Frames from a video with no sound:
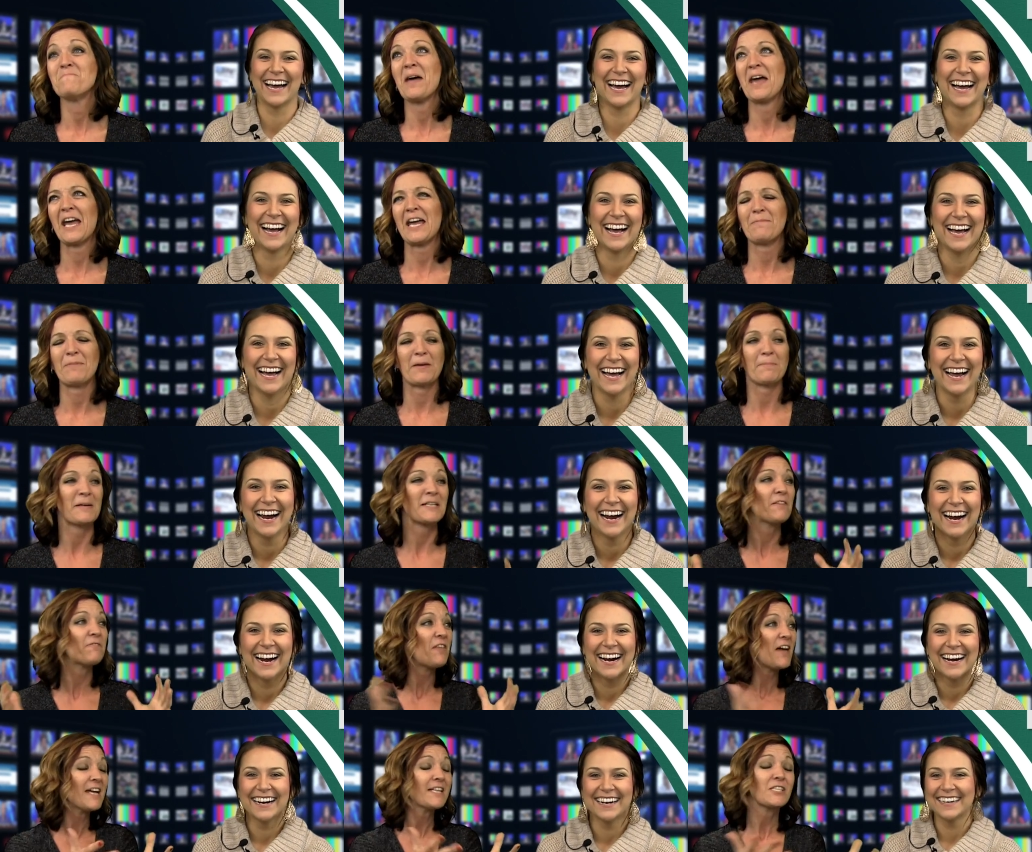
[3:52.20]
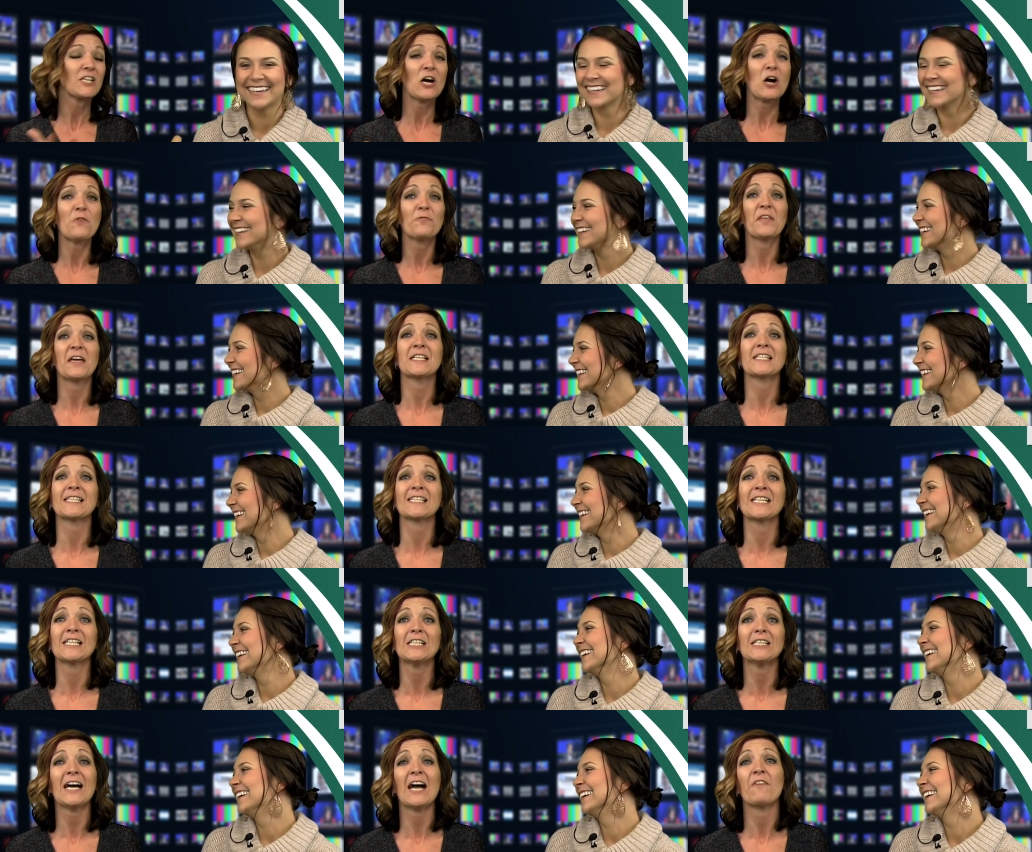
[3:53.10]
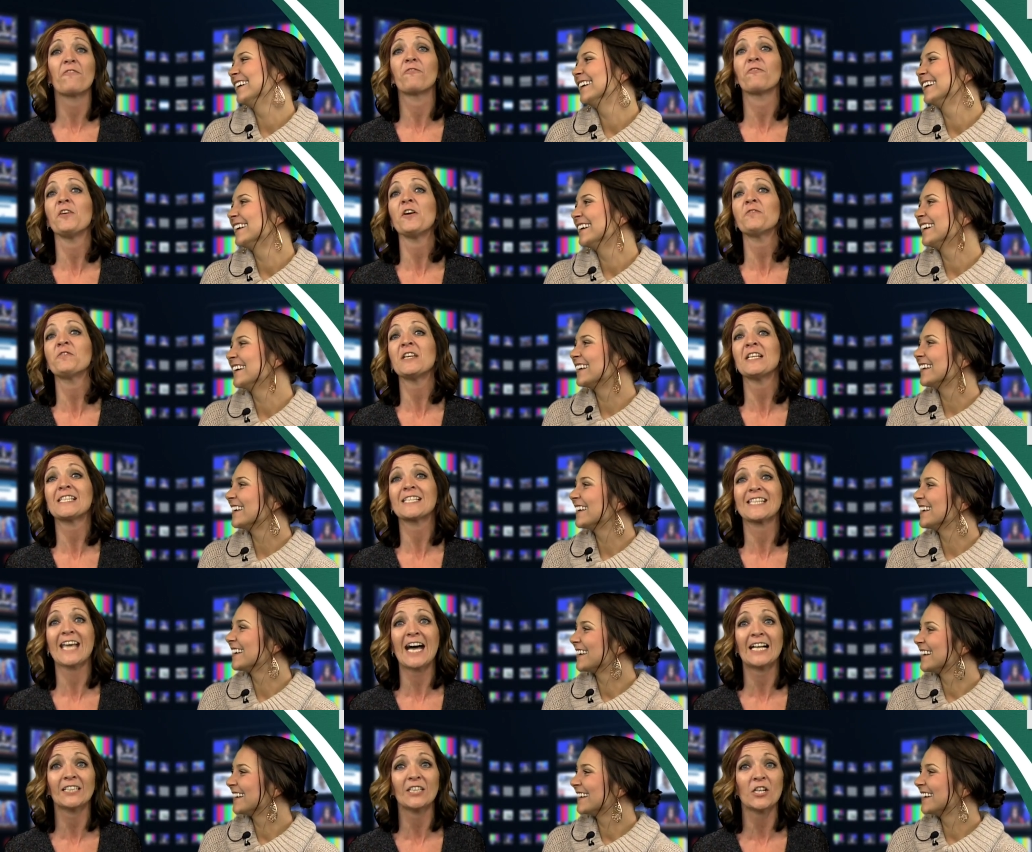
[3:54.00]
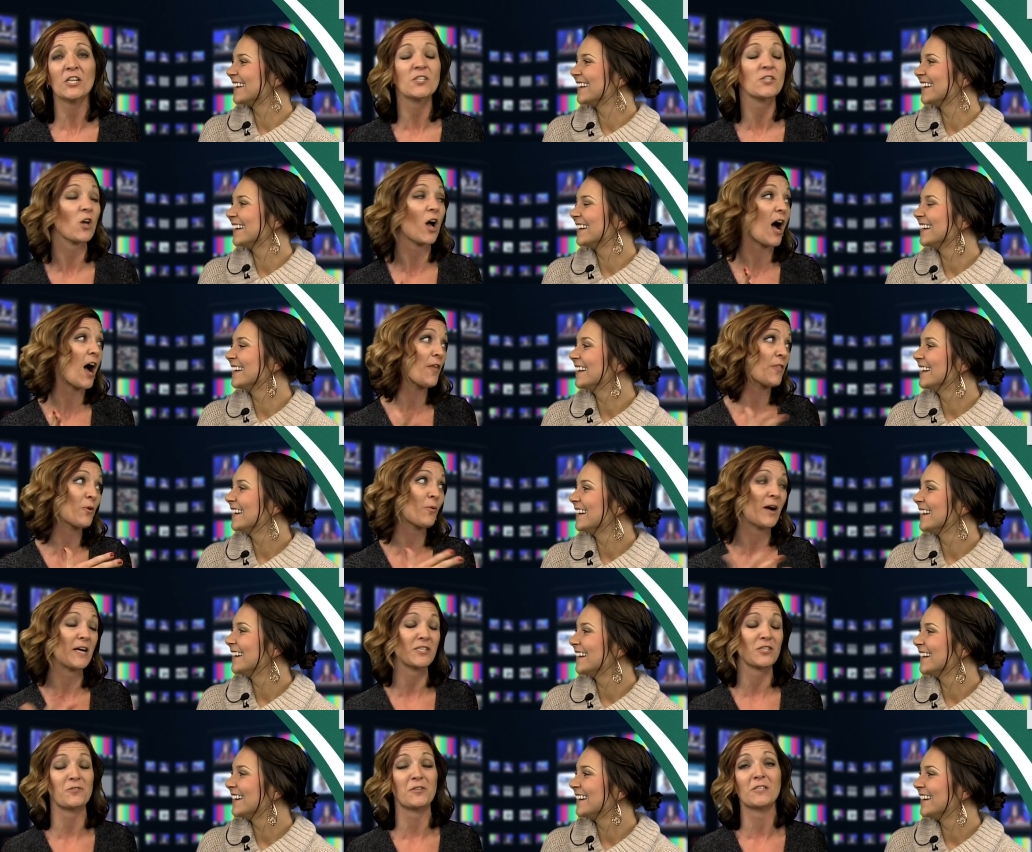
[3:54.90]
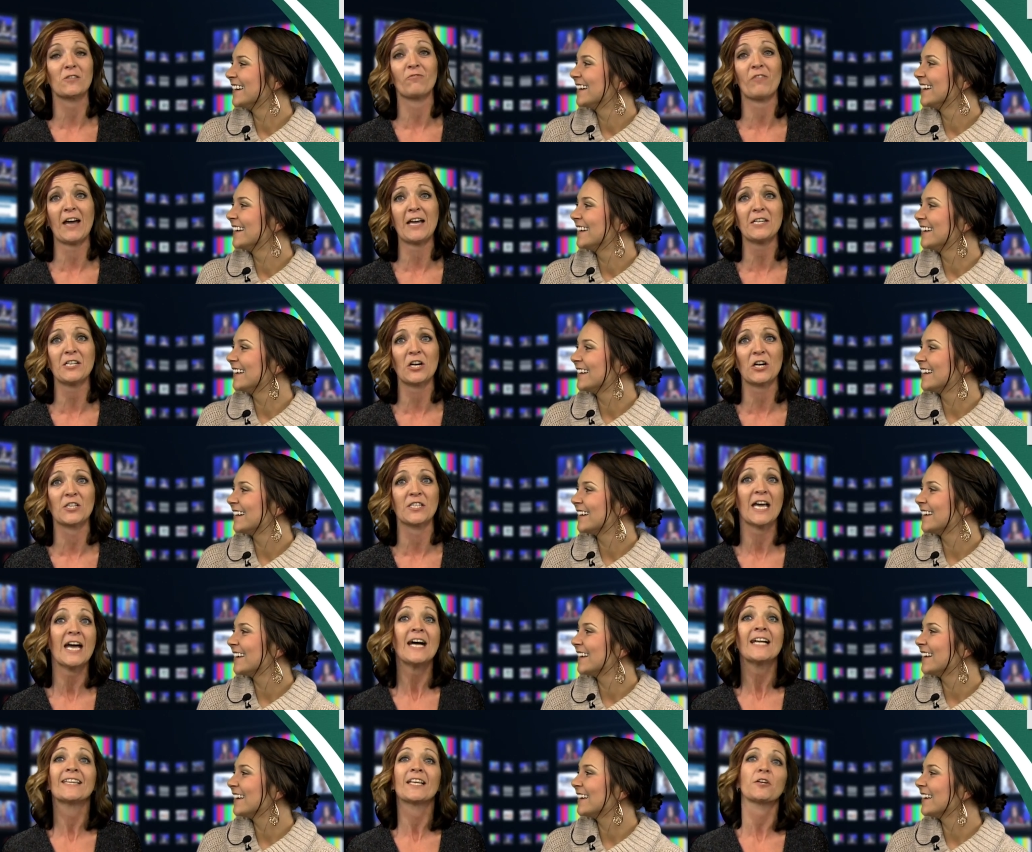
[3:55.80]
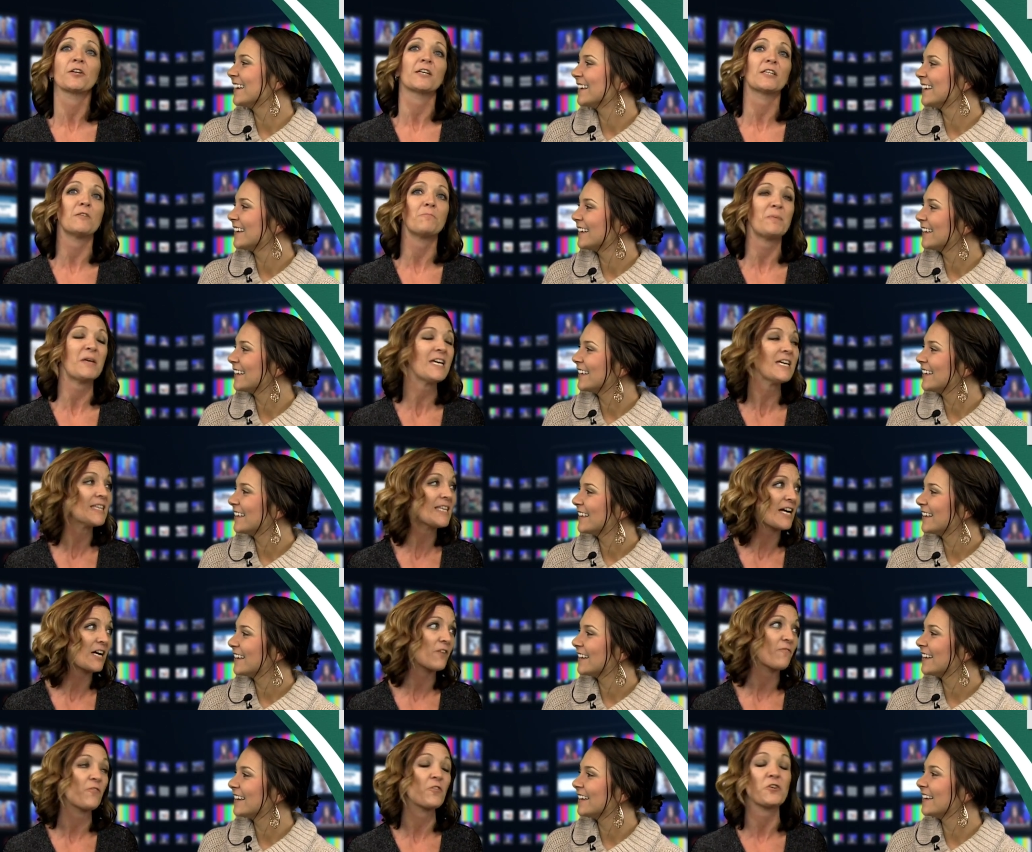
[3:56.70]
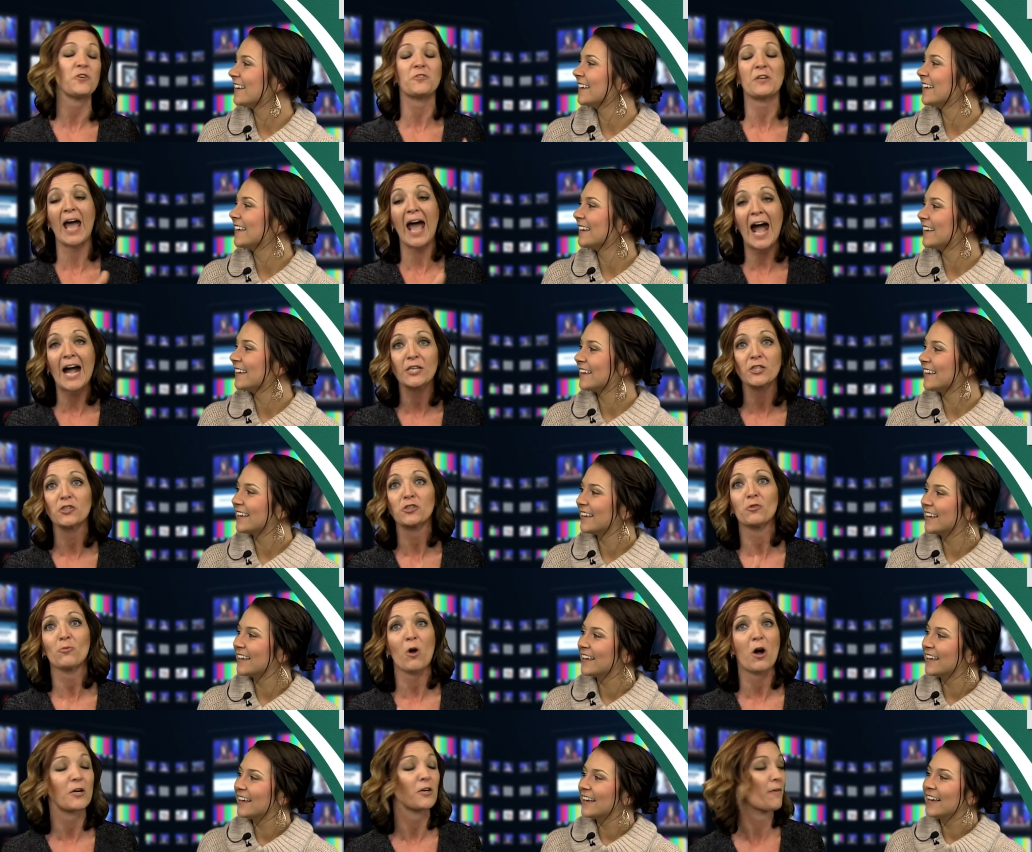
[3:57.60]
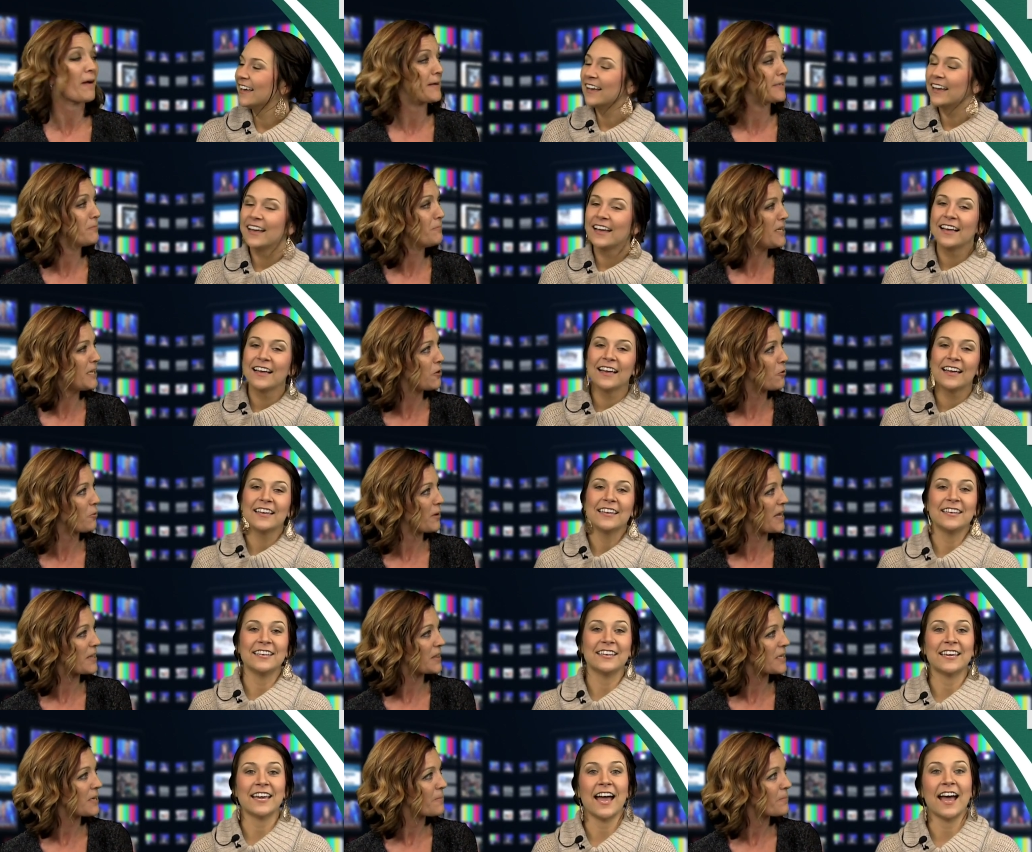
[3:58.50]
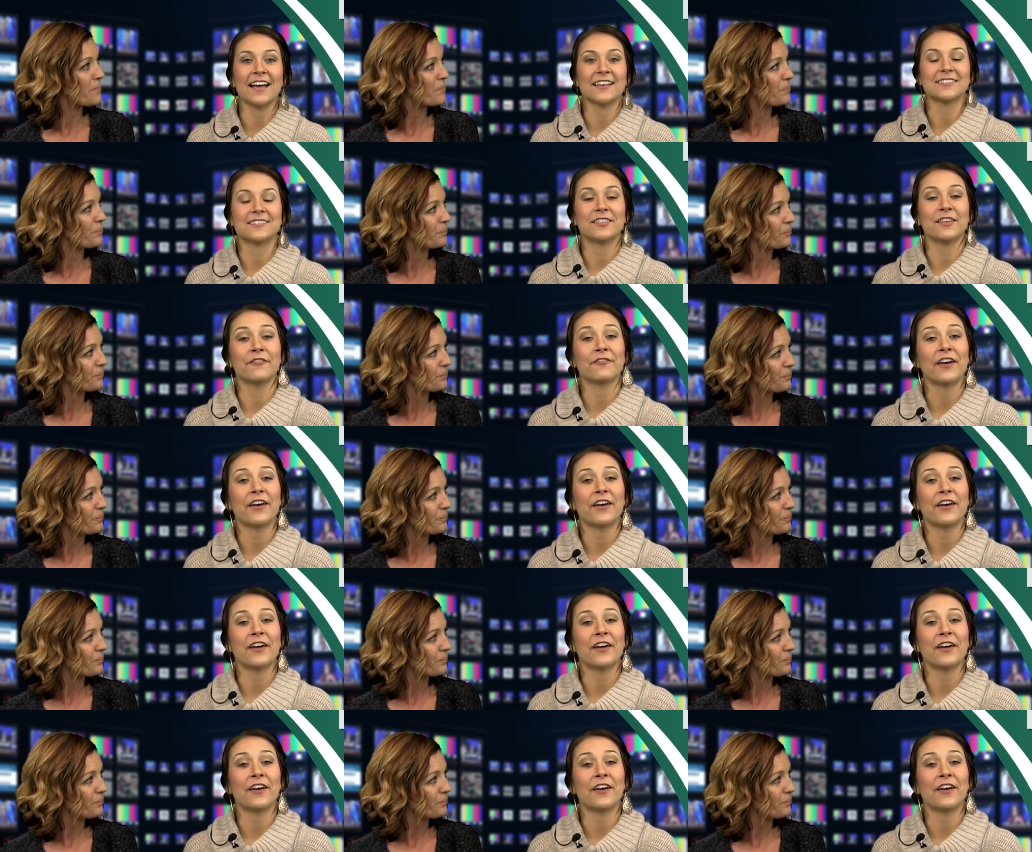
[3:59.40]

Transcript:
Speaker 1: maybe. But if they don't, they still have 50 settlers, otherwise known as vendors, that are going to be there for you to actually walk around and mingle with. Yes, the